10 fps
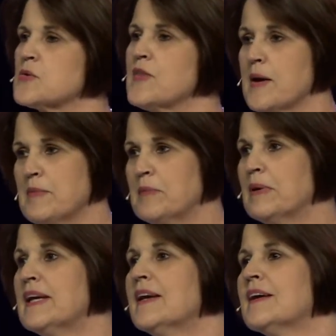that meant
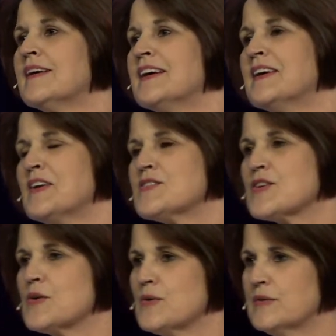me.
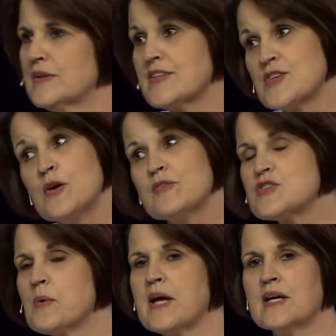So it's over,
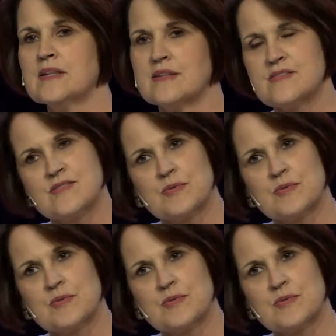Joanne, it's